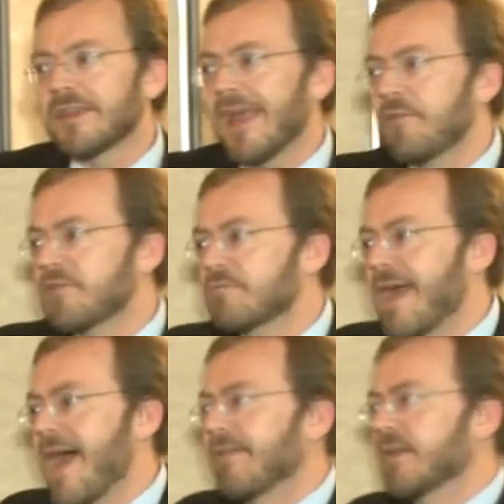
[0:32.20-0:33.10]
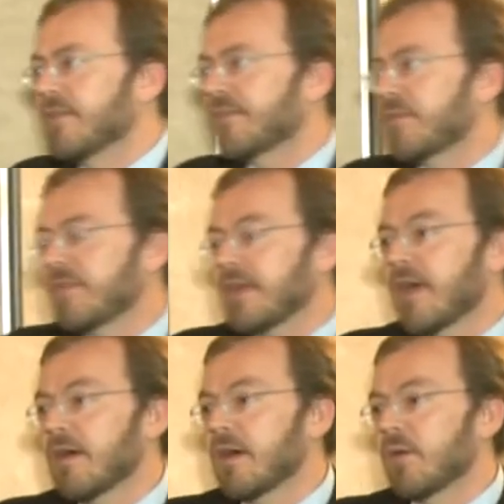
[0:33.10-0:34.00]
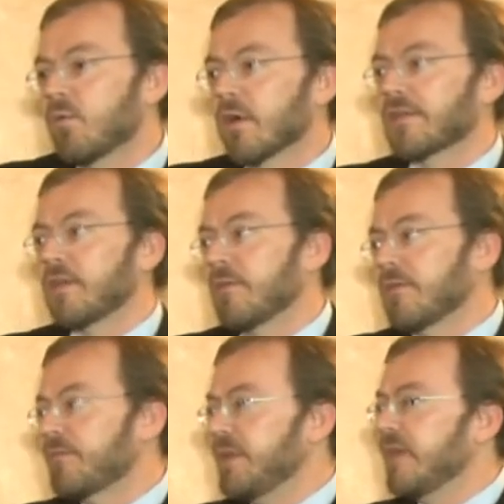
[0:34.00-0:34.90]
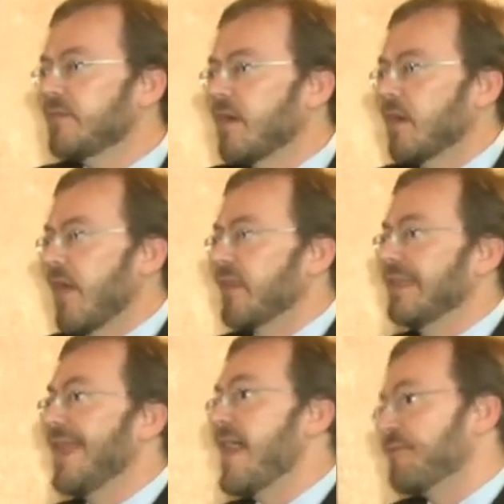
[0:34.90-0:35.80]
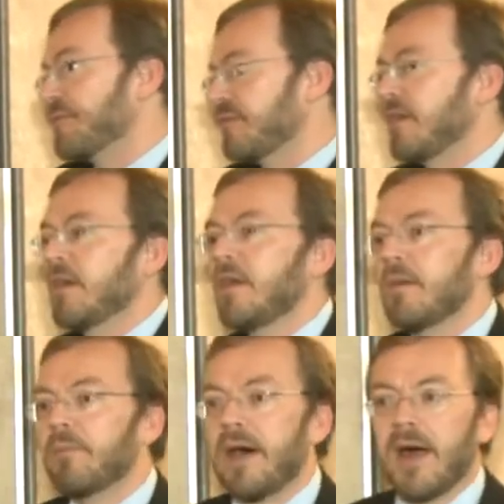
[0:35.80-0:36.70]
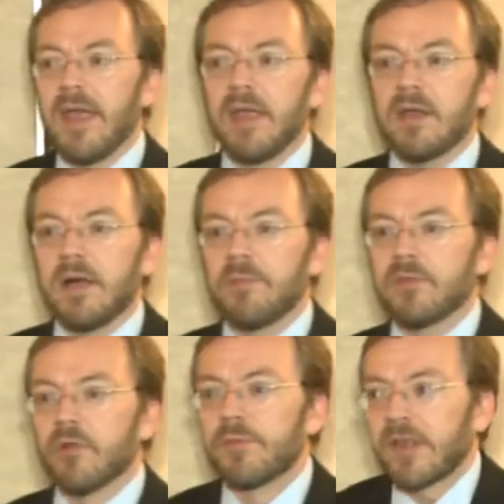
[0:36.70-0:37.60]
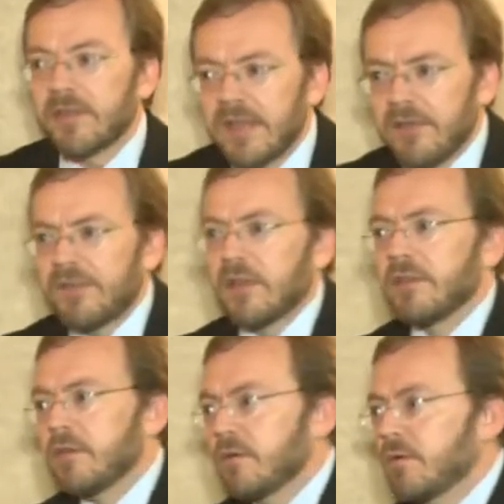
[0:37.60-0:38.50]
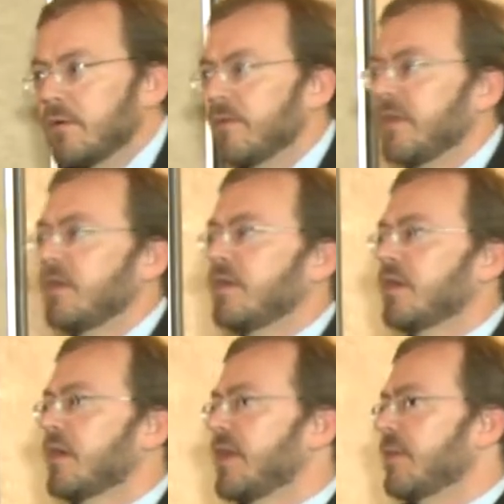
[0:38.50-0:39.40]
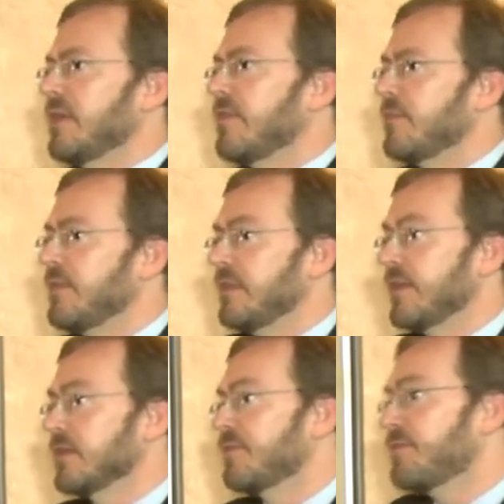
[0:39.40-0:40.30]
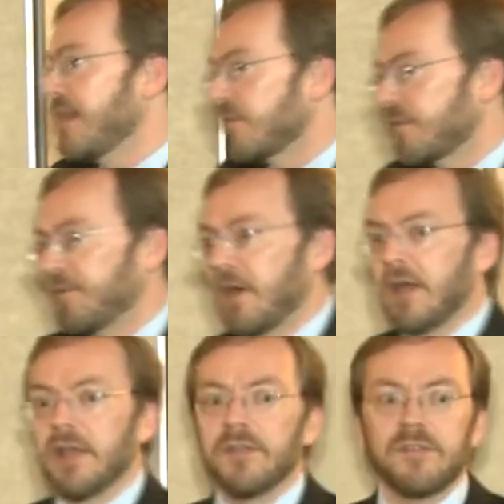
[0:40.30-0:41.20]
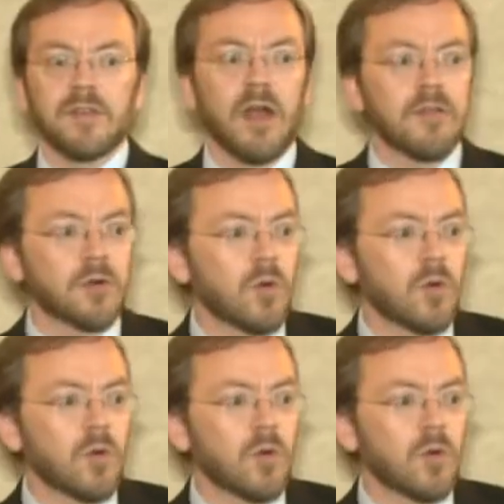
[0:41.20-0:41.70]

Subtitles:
counterbalance some of the work that was being done on the left by groups like the ACLU, the NAACP Legal Defense Fund, and other